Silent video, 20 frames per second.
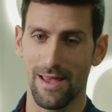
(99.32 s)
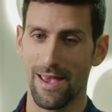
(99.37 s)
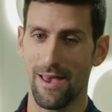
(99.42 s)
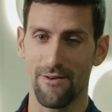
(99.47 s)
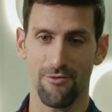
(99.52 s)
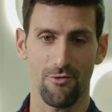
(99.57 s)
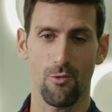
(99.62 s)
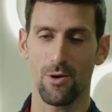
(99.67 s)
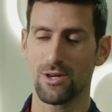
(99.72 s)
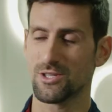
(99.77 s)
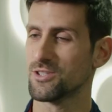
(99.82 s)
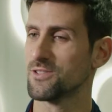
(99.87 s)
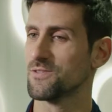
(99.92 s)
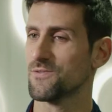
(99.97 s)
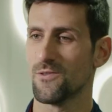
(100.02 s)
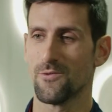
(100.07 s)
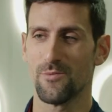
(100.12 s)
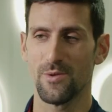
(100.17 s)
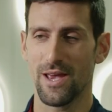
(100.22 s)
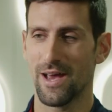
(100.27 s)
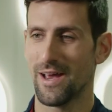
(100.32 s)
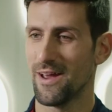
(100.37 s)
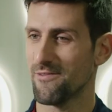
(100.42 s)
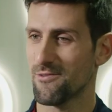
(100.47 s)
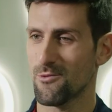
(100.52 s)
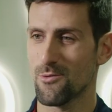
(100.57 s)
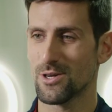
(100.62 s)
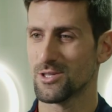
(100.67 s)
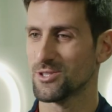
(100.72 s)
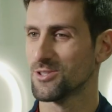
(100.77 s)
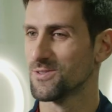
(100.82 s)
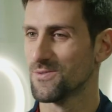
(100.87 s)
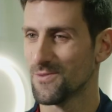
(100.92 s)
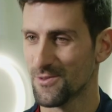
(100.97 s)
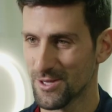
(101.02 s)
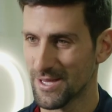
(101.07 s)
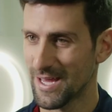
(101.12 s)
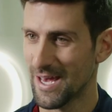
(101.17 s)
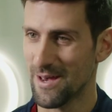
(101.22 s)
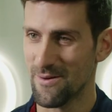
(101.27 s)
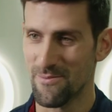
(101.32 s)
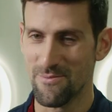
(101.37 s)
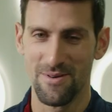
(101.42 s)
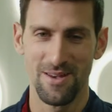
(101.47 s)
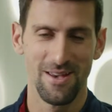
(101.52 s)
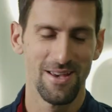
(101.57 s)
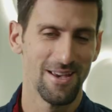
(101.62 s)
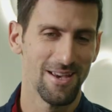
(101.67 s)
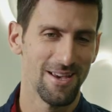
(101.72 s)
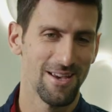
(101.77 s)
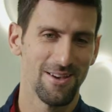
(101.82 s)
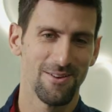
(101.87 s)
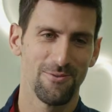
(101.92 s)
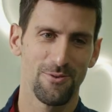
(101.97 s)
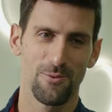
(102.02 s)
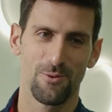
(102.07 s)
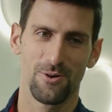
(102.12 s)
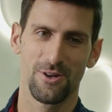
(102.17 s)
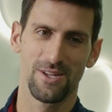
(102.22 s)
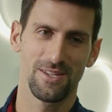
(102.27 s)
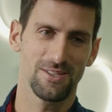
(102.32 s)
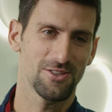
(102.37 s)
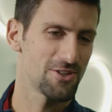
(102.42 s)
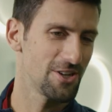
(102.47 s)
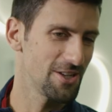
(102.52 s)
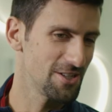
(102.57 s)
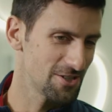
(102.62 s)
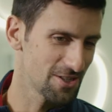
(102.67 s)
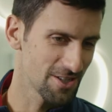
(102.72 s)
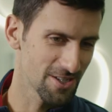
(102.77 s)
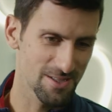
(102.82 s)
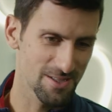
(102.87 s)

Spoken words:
They have questions for me, I have questions for them. We want to exchange the